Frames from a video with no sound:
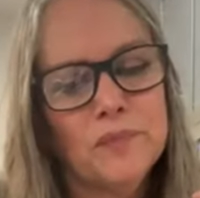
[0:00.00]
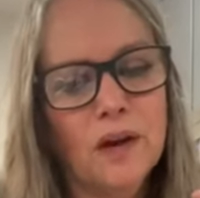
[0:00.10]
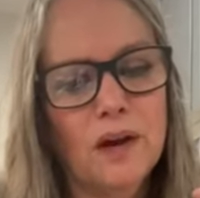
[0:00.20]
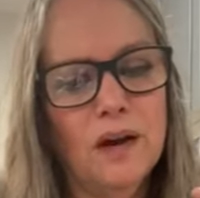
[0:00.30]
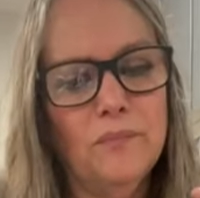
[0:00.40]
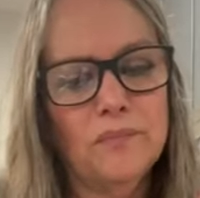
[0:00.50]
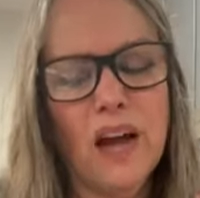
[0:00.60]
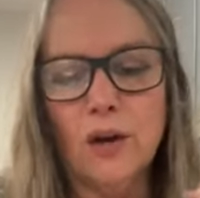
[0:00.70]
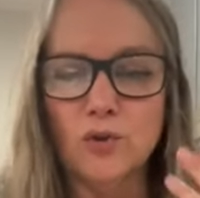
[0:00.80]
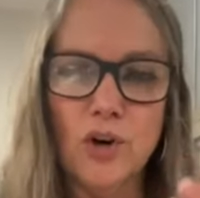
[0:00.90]
I
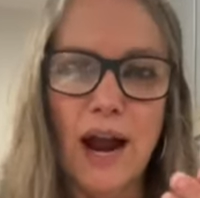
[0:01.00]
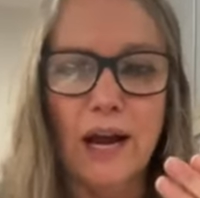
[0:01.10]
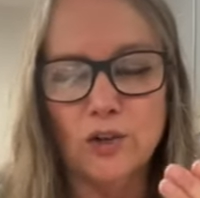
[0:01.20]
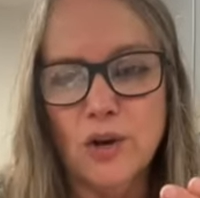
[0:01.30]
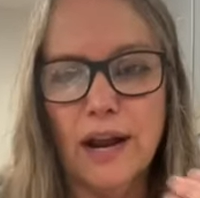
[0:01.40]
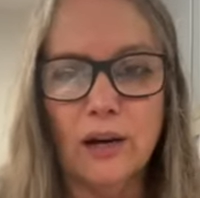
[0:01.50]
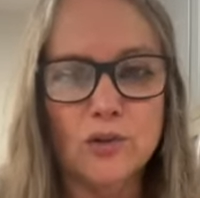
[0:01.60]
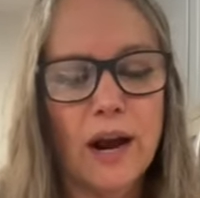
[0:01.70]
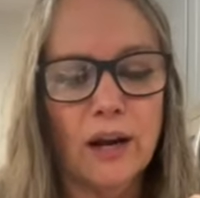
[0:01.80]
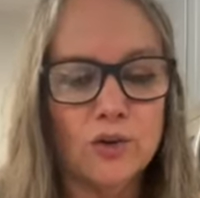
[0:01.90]
don't track.
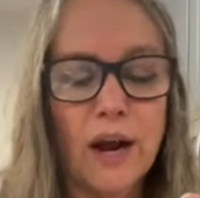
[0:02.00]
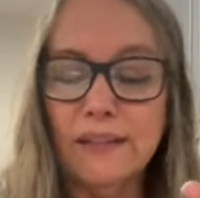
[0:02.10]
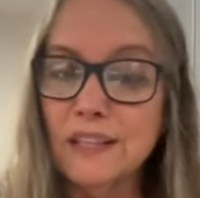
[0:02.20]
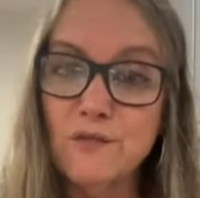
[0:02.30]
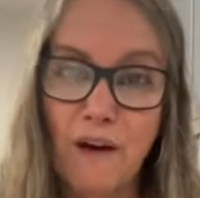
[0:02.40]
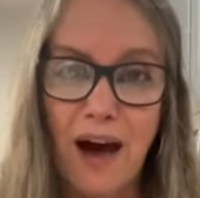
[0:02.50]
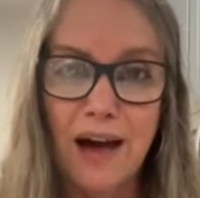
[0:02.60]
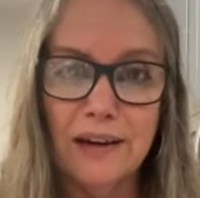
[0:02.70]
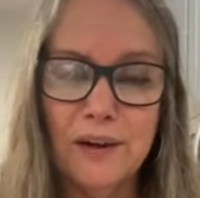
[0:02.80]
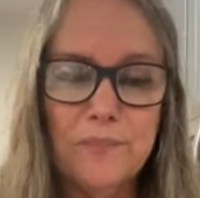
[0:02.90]
That's
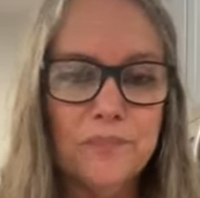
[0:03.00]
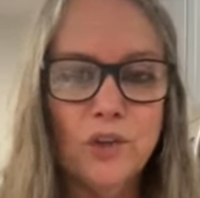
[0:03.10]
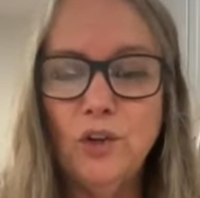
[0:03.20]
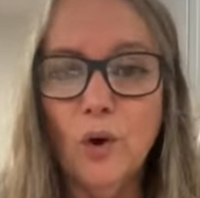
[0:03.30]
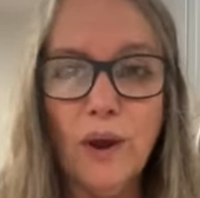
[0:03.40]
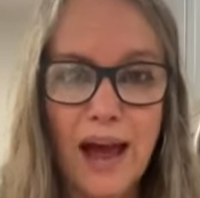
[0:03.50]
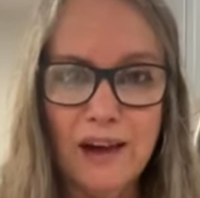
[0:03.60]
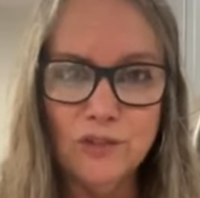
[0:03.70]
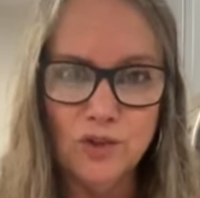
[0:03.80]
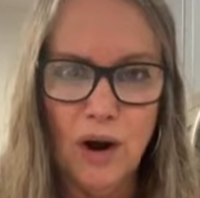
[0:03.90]
fine. You don't have
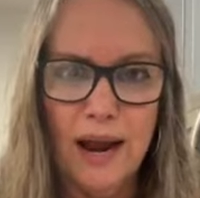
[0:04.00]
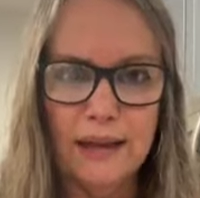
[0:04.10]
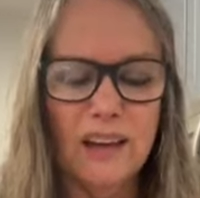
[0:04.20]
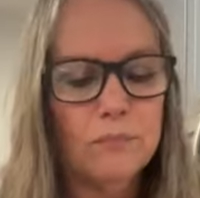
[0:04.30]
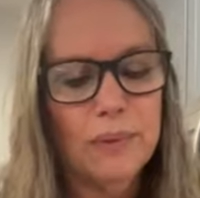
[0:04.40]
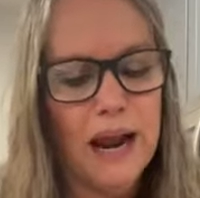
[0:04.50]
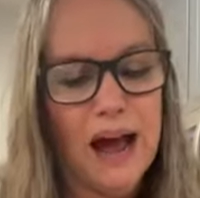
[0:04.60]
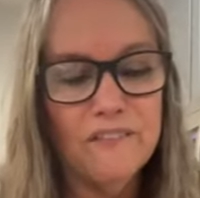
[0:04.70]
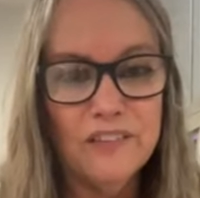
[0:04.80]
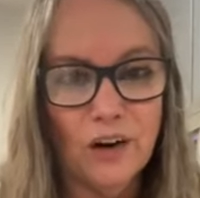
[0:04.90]
to track it, but
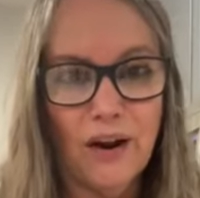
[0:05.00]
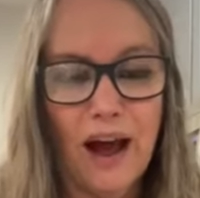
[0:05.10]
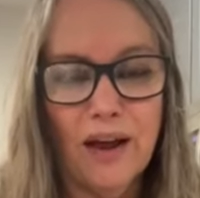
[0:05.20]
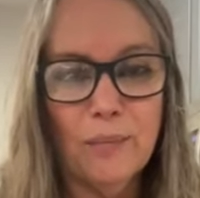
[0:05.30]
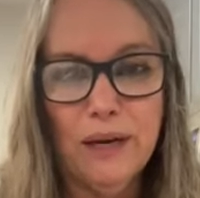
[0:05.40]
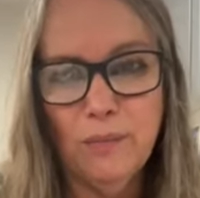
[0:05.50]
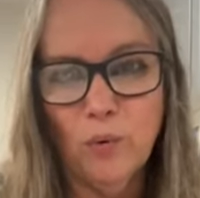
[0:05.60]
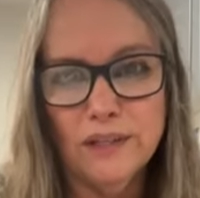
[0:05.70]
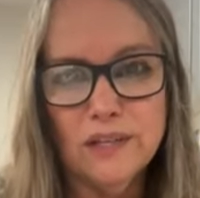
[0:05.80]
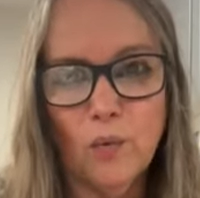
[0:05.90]
I figured out how many
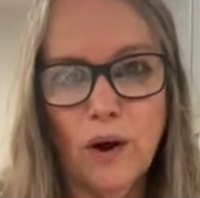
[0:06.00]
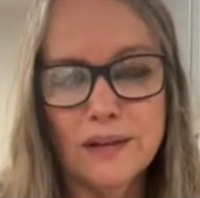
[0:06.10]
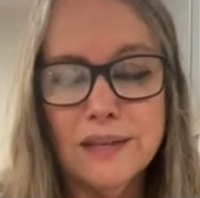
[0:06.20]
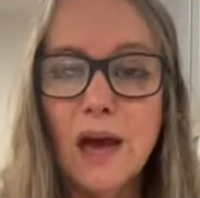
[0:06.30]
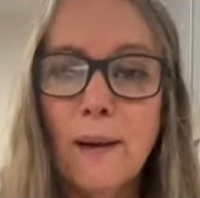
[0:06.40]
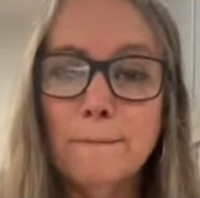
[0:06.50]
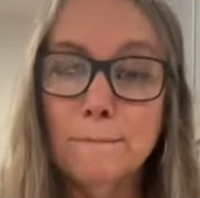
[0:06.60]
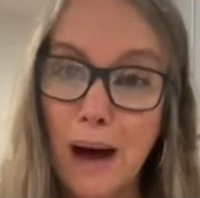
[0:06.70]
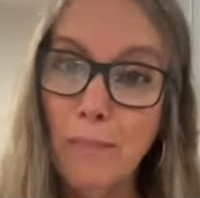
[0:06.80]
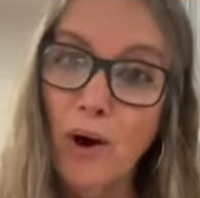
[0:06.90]
points it was.
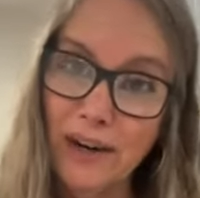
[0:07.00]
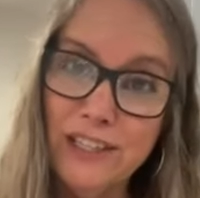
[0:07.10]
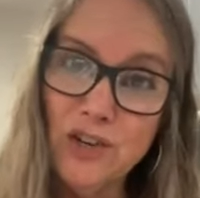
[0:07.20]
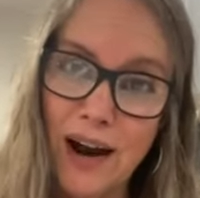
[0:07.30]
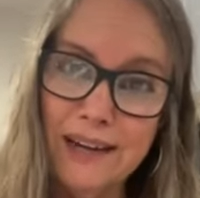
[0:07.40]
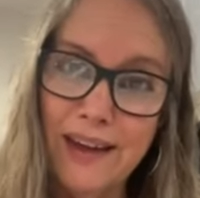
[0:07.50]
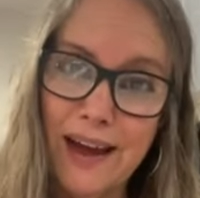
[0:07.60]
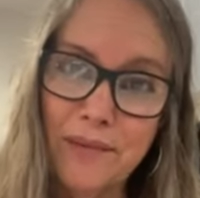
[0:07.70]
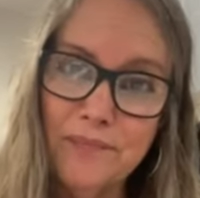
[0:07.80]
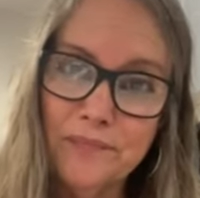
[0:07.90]
My body tracked
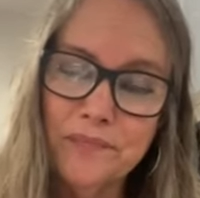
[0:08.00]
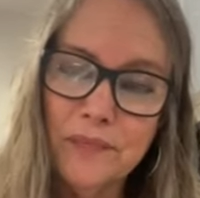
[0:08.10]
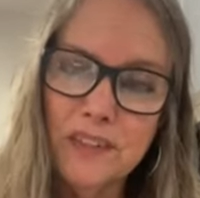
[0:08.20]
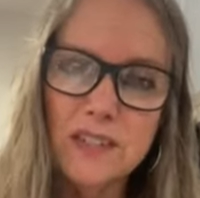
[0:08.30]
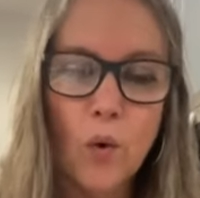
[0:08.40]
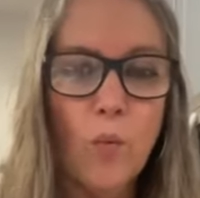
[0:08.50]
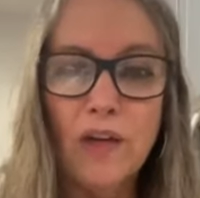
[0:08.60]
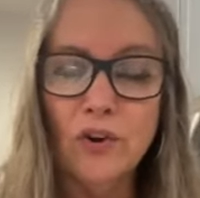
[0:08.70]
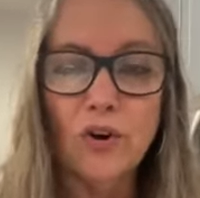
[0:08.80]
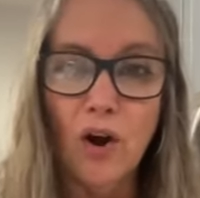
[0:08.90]
that. So
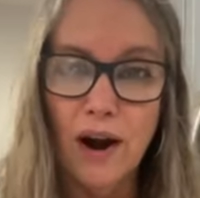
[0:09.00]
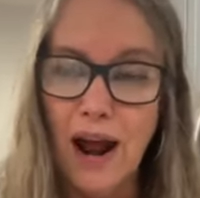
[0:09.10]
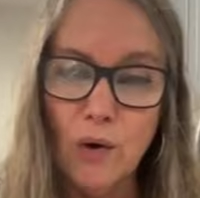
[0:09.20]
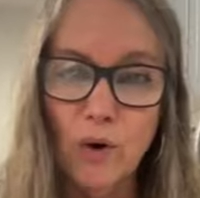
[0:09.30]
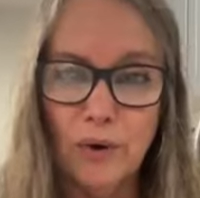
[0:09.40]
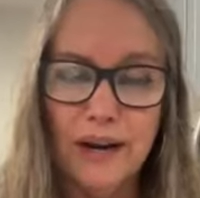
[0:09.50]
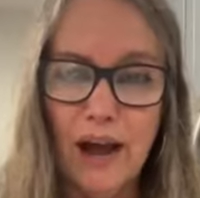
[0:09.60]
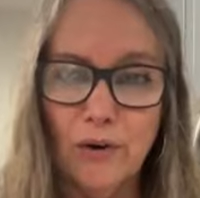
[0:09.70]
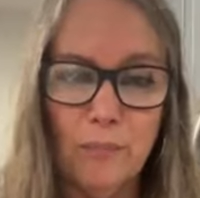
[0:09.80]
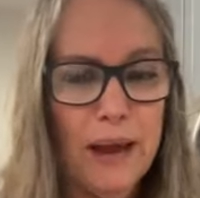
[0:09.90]
whether or not I wrote it
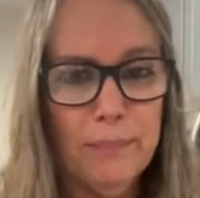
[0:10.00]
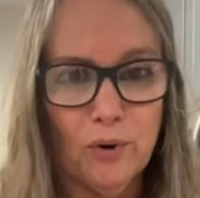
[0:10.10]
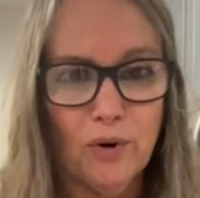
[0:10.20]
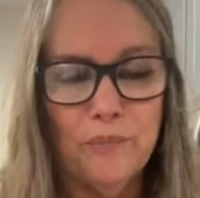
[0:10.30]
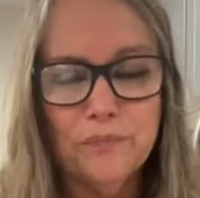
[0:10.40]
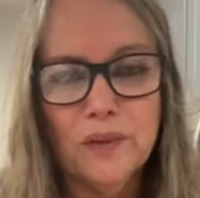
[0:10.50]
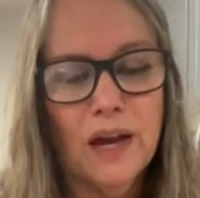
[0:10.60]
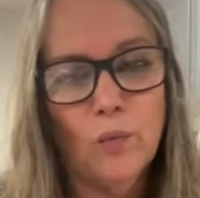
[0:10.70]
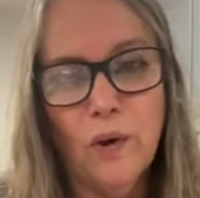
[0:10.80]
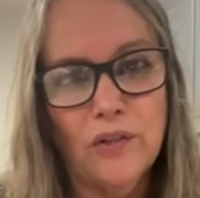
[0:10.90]
down on paper,
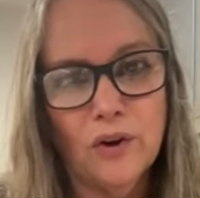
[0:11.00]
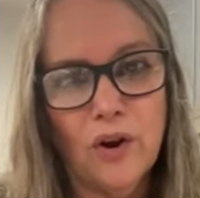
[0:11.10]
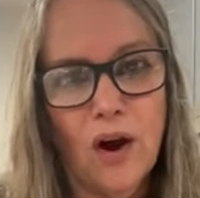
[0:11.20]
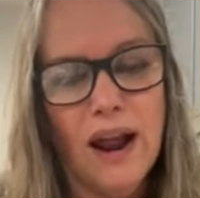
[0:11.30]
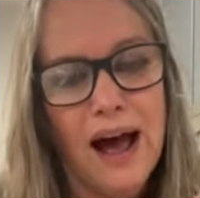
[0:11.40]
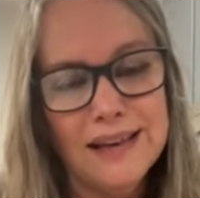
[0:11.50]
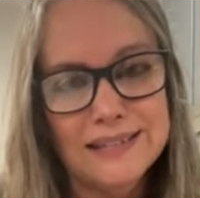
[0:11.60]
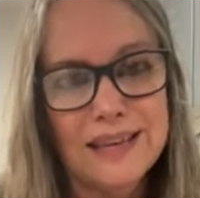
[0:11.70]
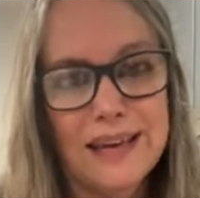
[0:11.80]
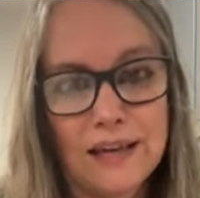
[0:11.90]
and whether or not I
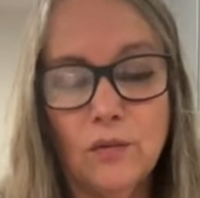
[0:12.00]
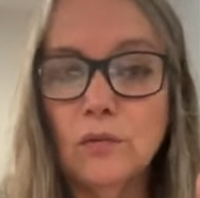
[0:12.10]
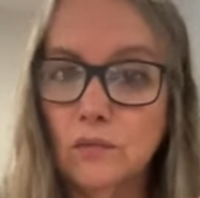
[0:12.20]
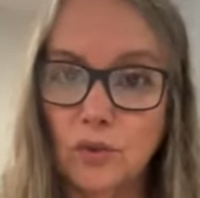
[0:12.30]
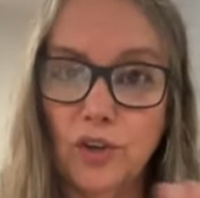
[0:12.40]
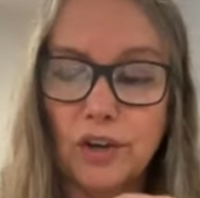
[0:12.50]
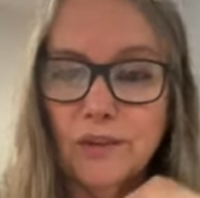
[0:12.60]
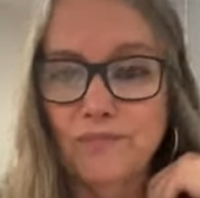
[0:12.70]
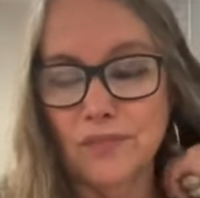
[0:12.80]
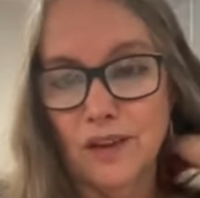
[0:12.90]
said, look,
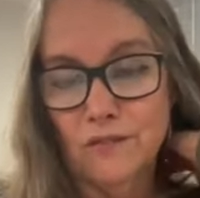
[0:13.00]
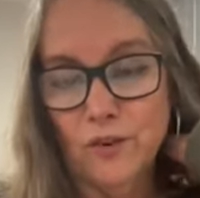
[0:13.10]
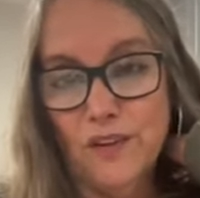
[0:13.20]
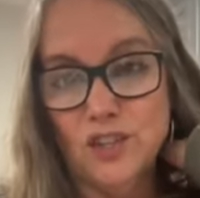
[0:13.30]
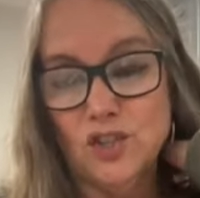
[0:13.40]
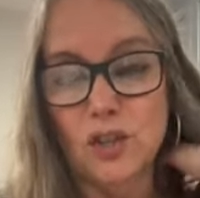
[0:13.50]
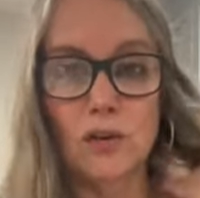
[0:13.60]
for this